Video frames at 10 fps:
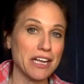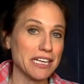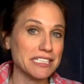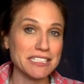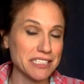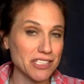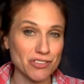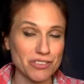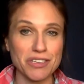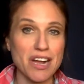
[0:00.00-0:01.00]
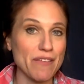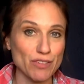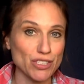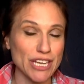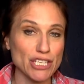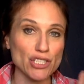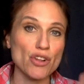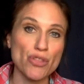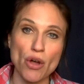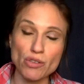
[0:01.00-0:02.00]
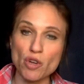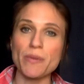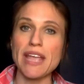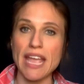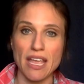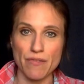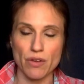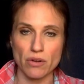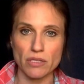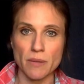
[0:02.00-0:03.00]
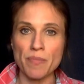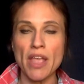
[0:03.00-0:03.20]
a disinterest in a conversation, those are behaviors.